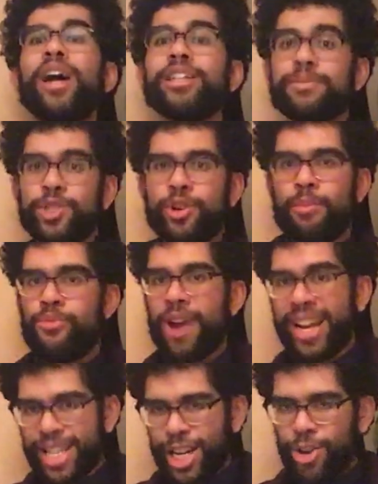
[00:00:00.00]
welcome to a
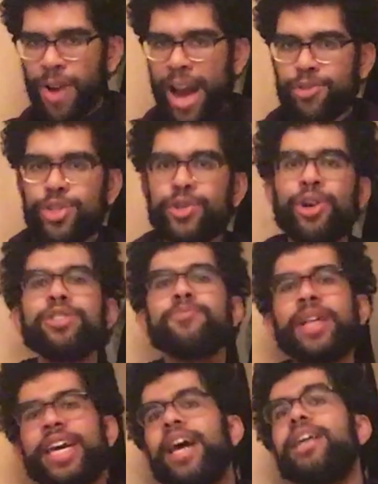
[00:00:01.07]
brand new How To
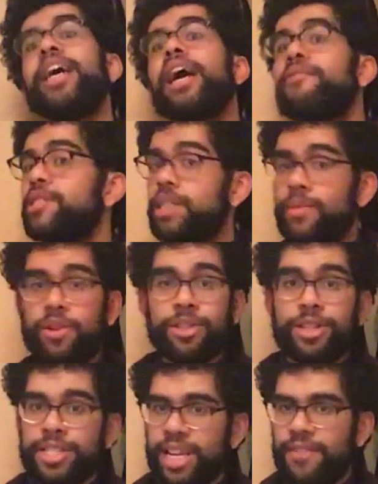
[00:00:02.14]
Cosplay, and I haven't done one of
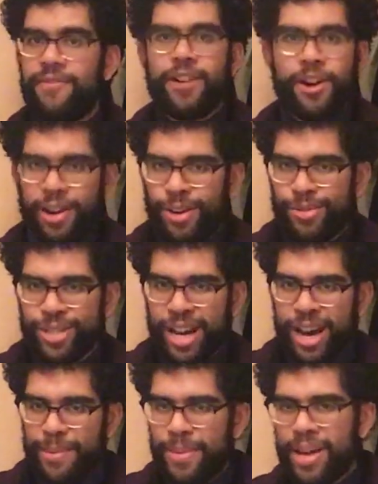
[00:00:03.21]
these in a very long
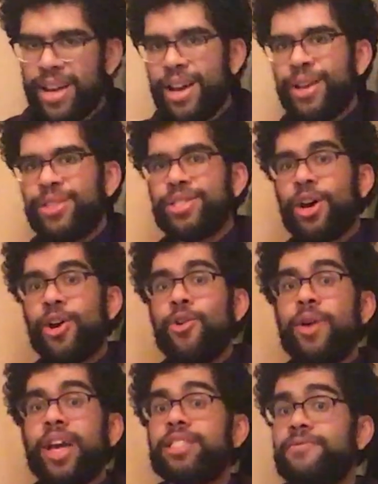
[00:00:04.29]
time.
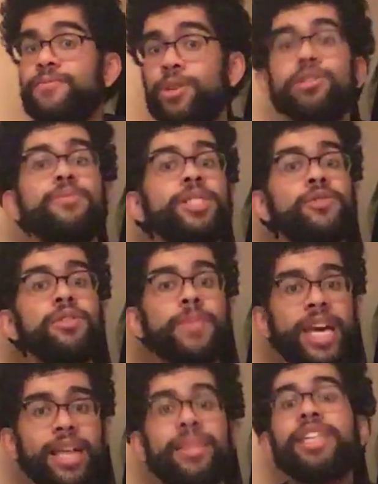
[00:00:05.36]
So it's good to be doing them
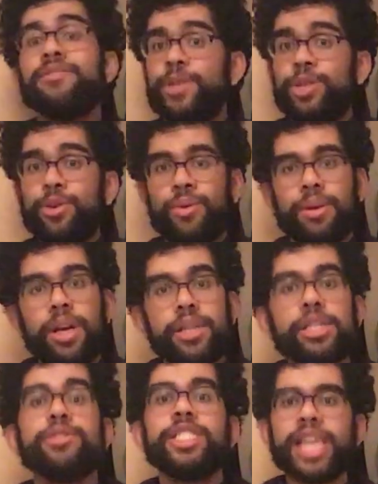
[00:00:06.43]
again, that's for sure.
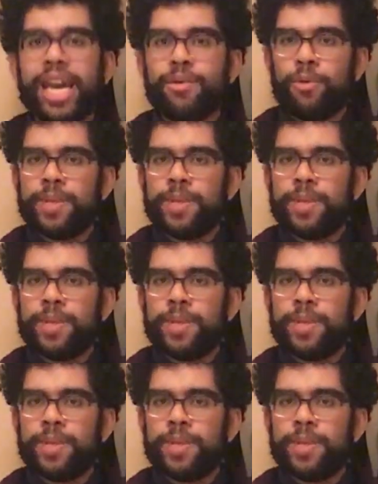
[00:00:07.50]
So today we'll